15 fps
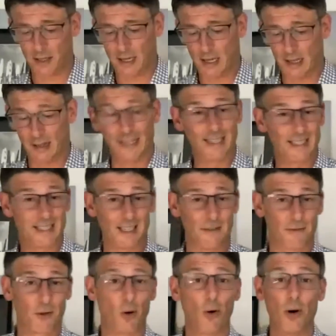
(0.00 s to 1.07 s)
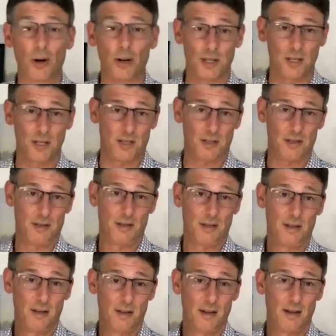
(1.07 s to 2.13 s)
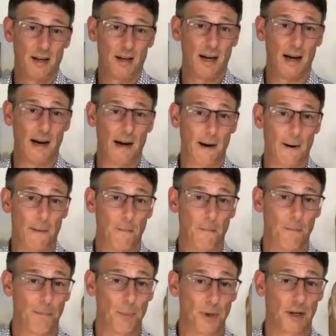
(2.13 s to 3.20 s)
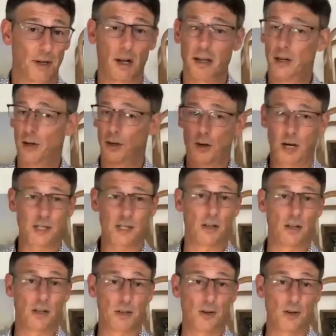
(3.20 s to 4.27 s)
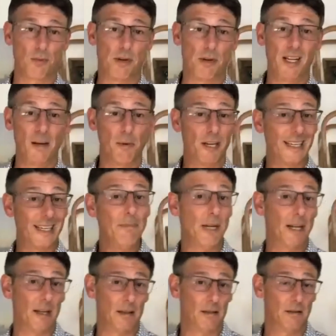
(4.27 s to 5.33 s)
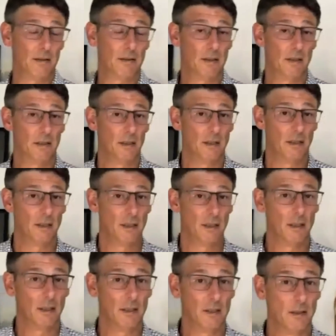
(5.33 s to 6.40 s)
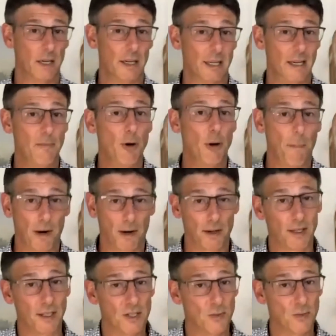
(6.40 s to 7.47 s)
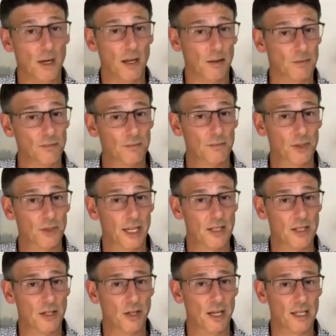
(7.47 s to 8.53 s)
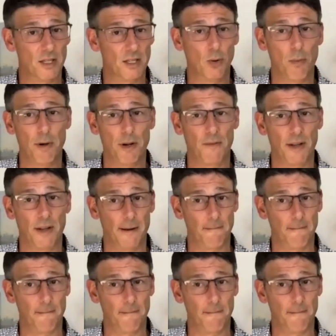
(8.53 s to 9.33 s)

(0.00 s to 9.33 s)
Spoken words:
LinkedIn, of course, but across other social media, but email, right? Email marketing as well. You guys do a bit of that.